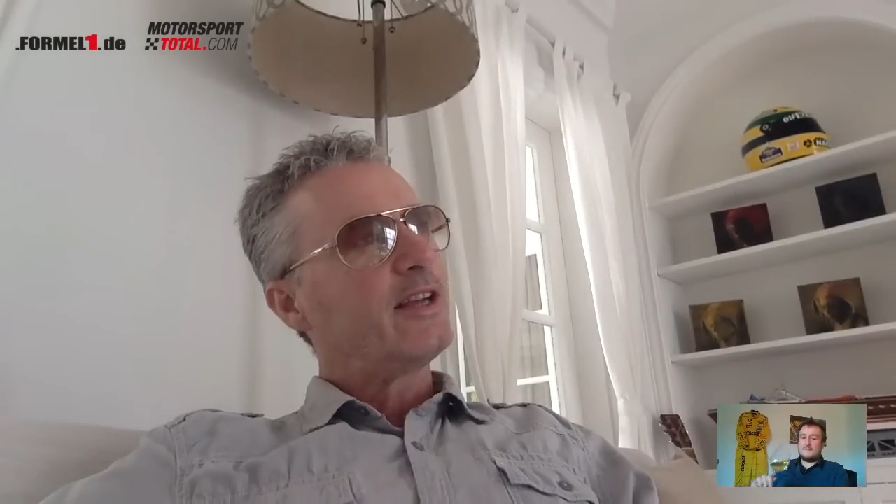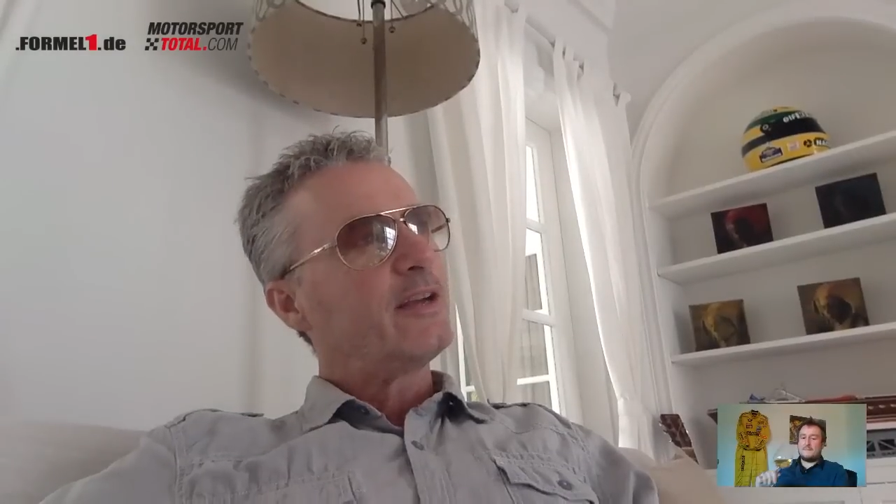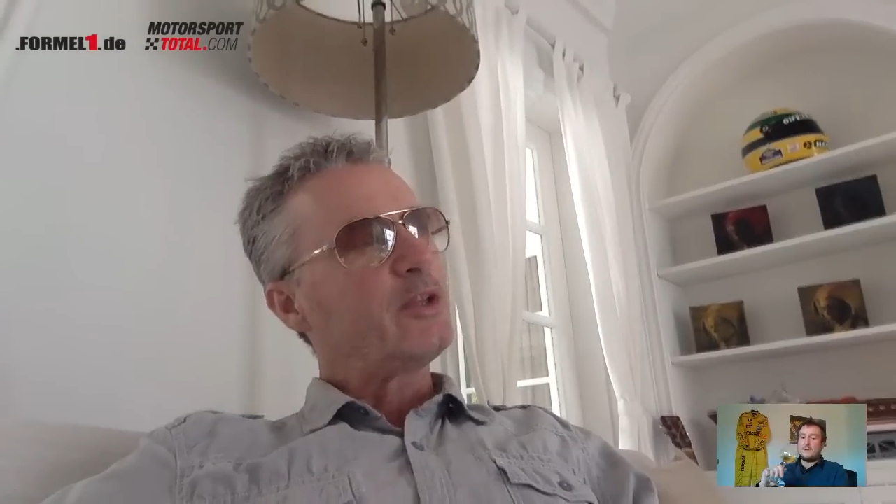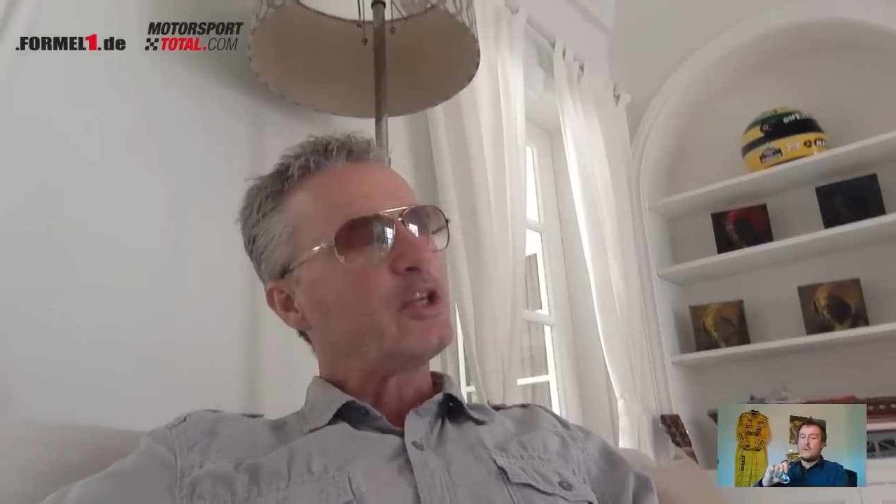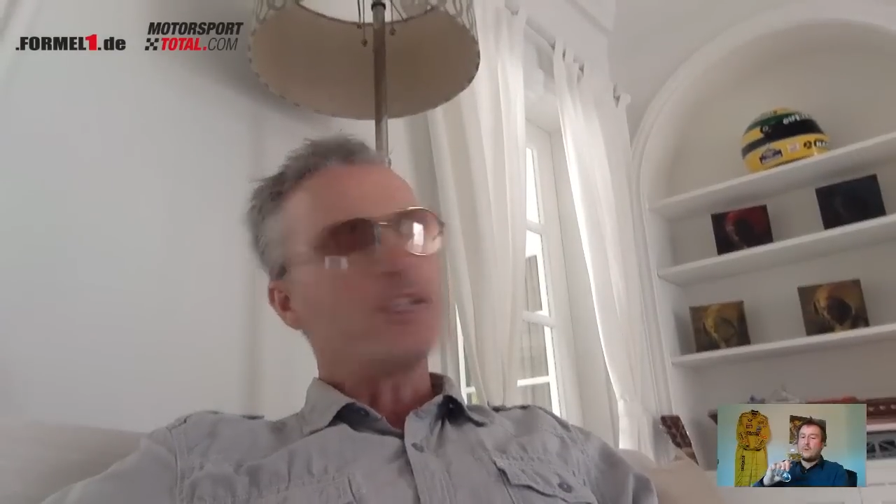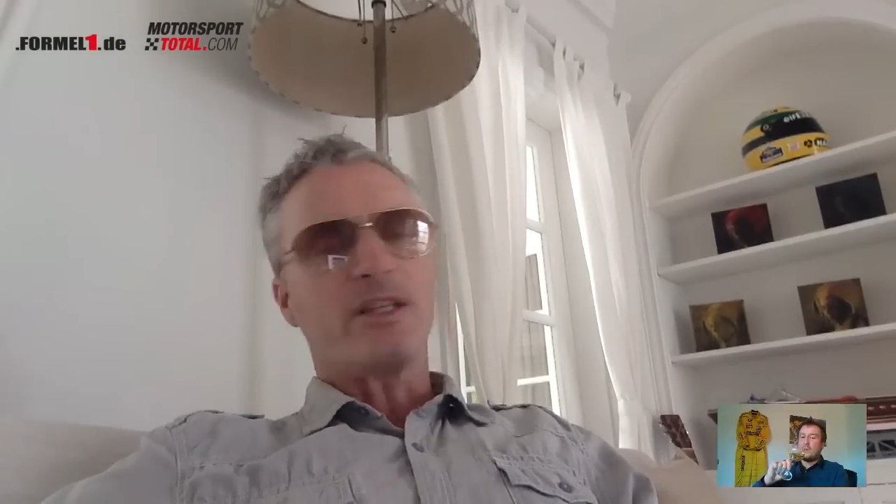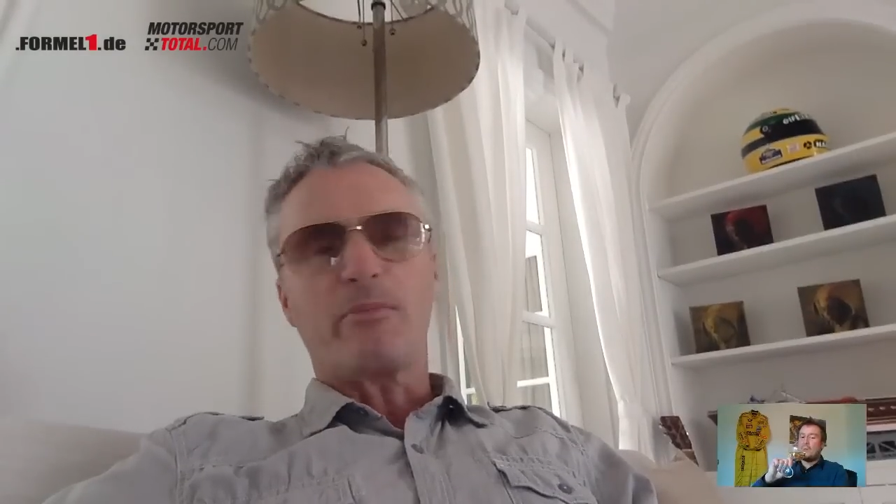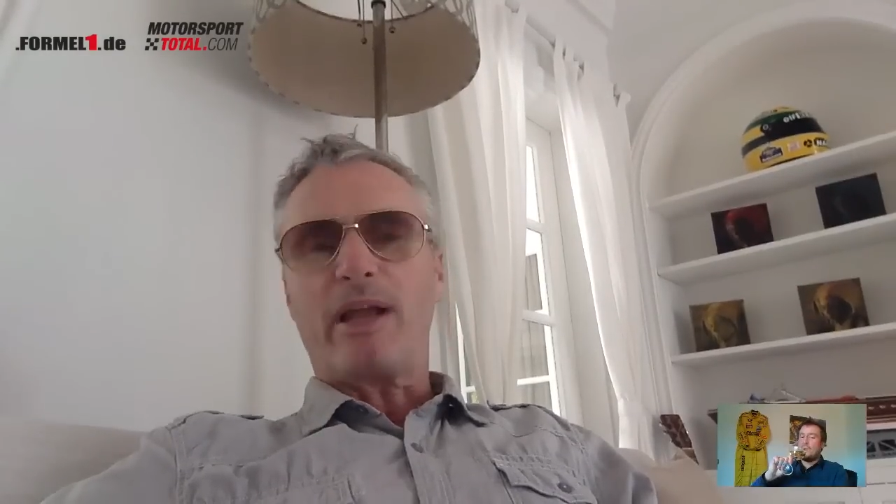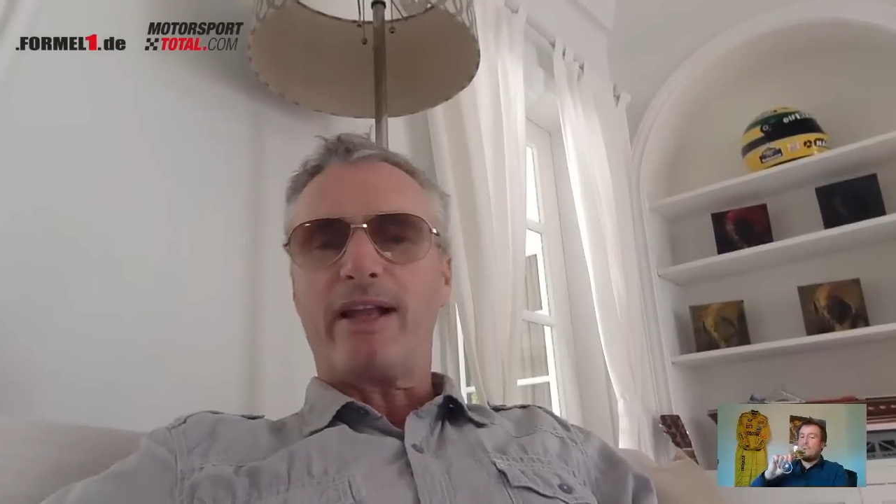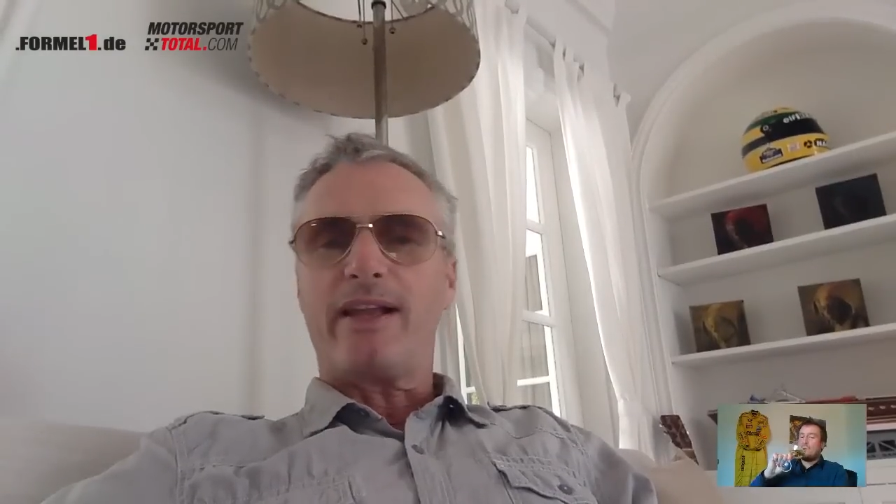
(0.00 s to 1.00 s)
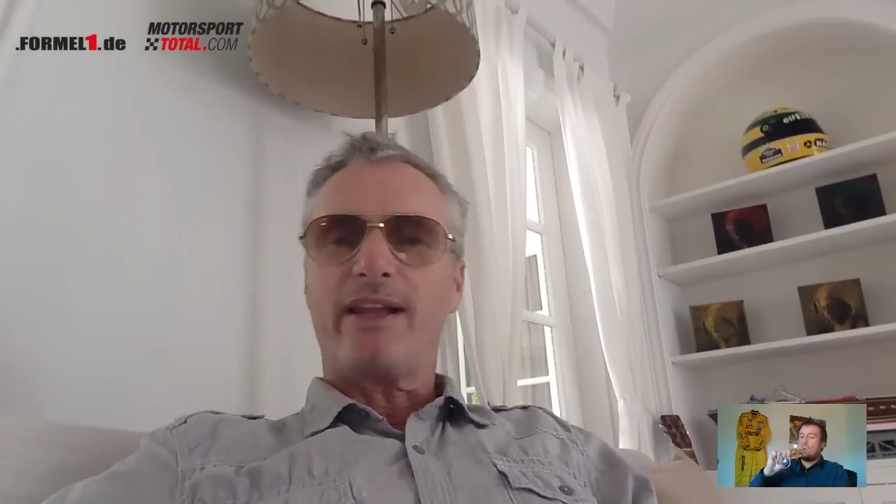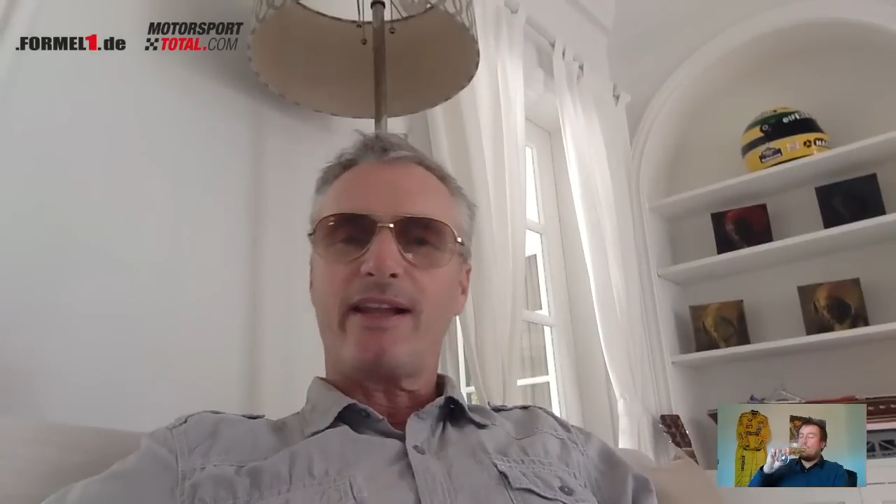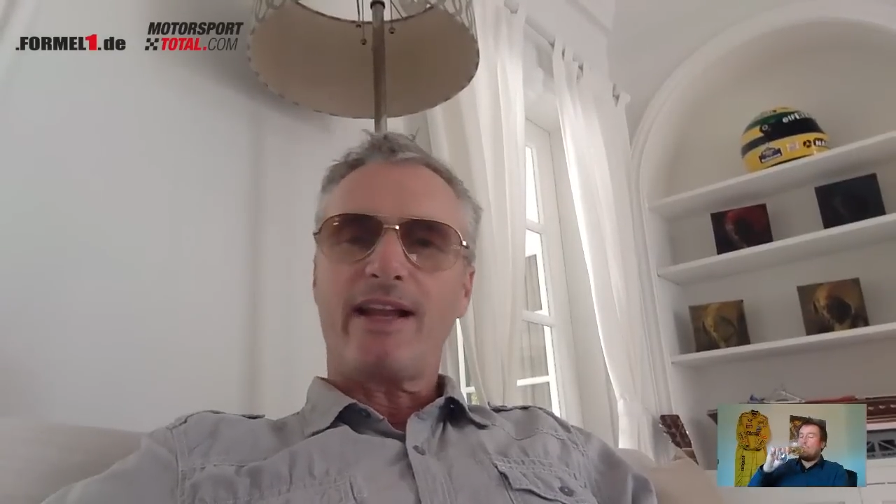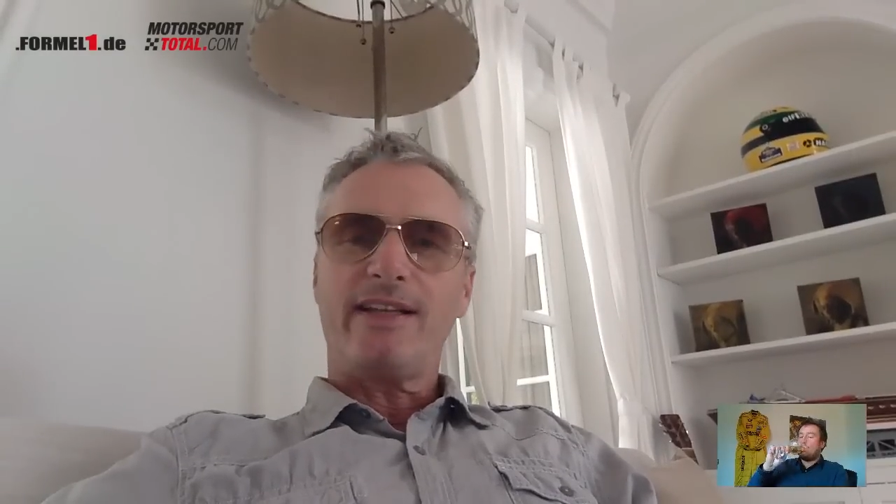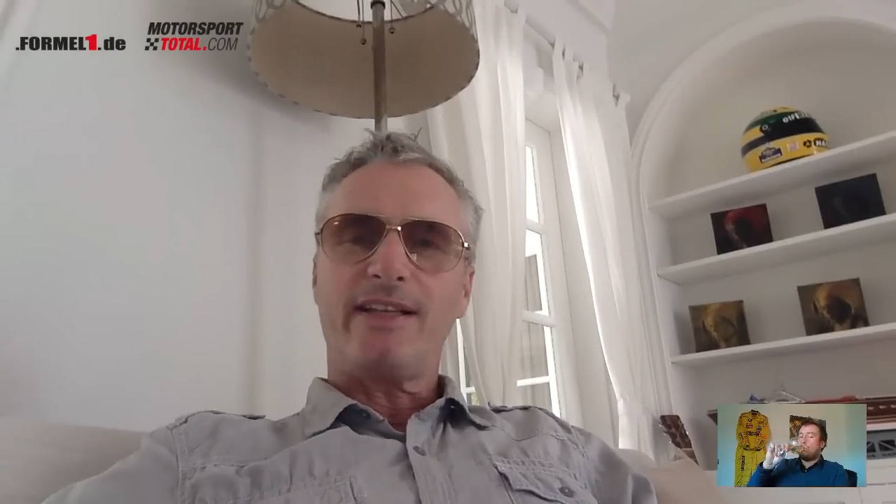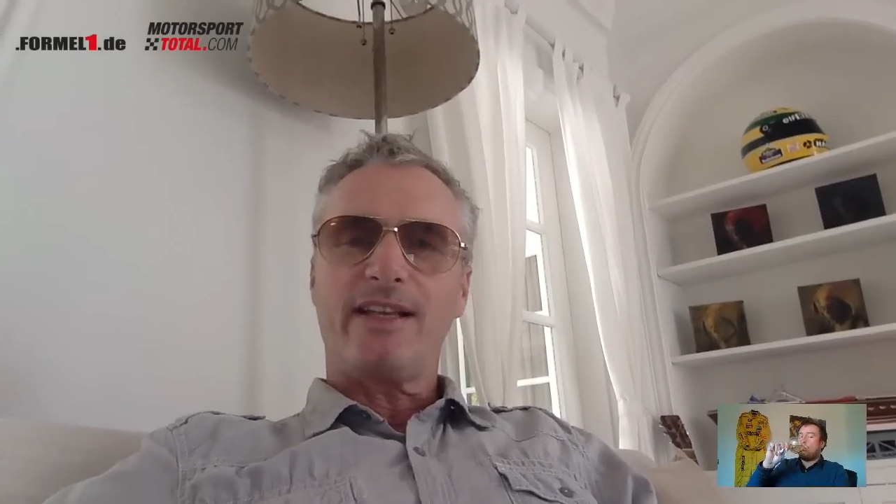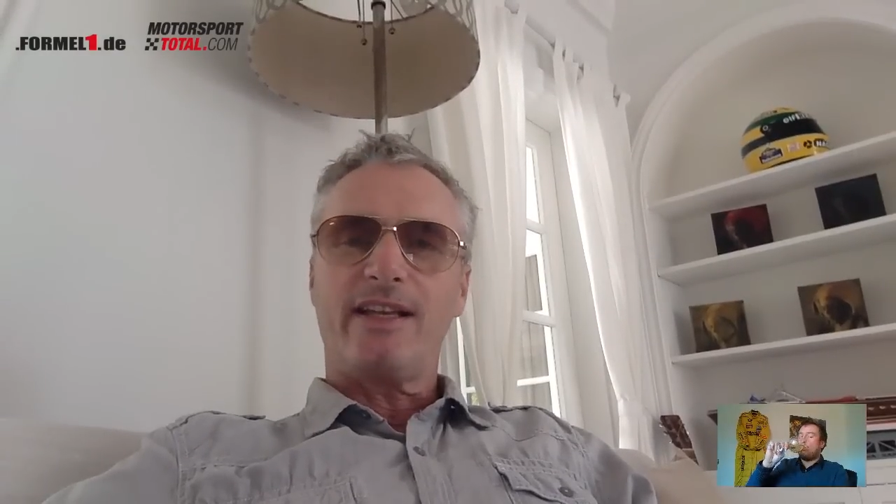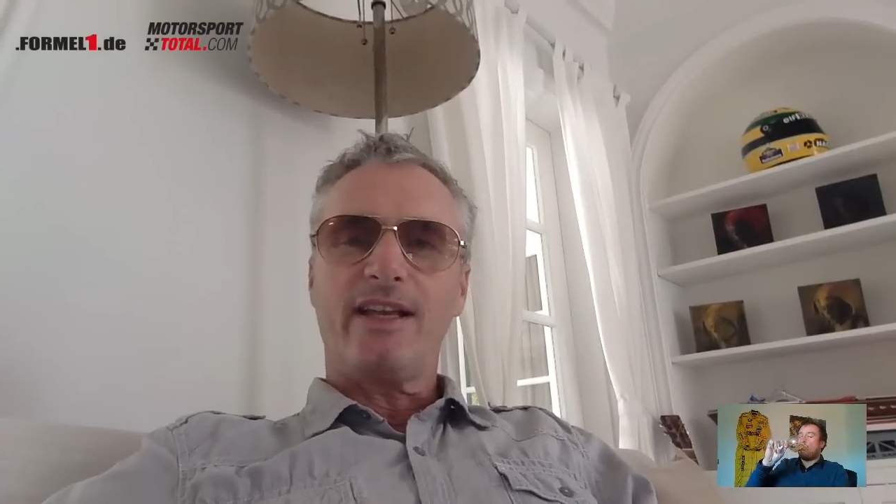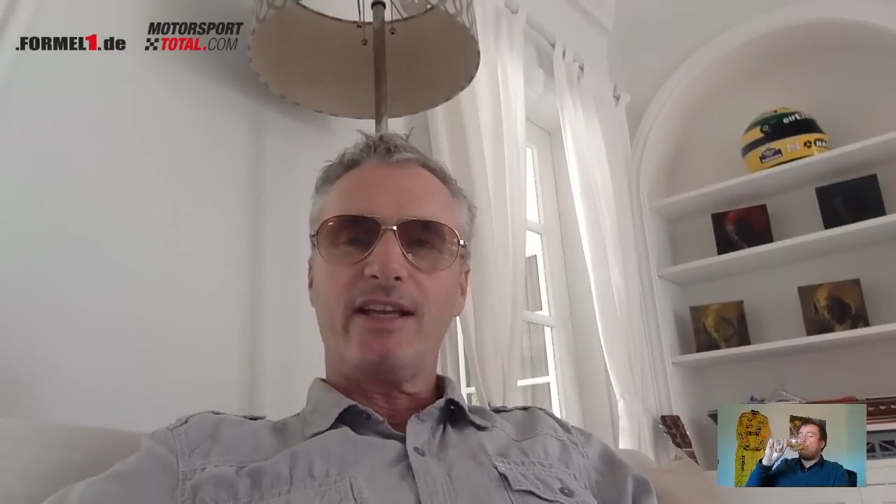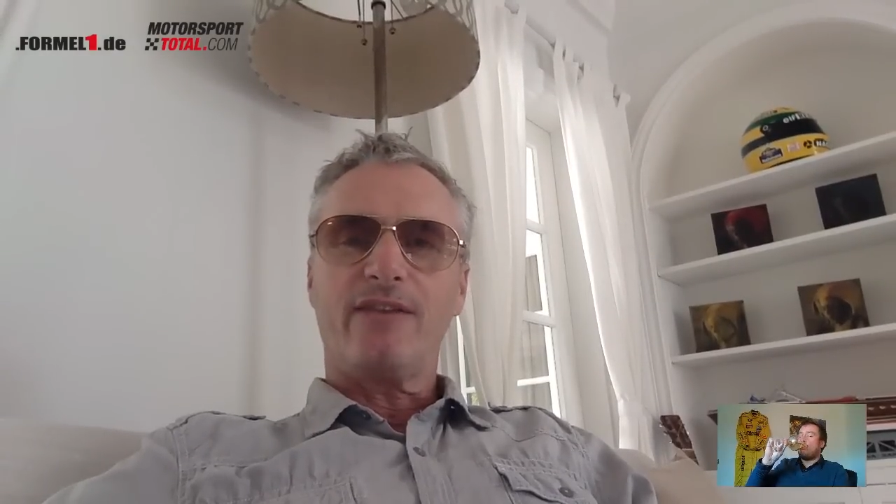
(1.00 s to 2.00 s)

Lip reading: we changed the plan and that I didn't need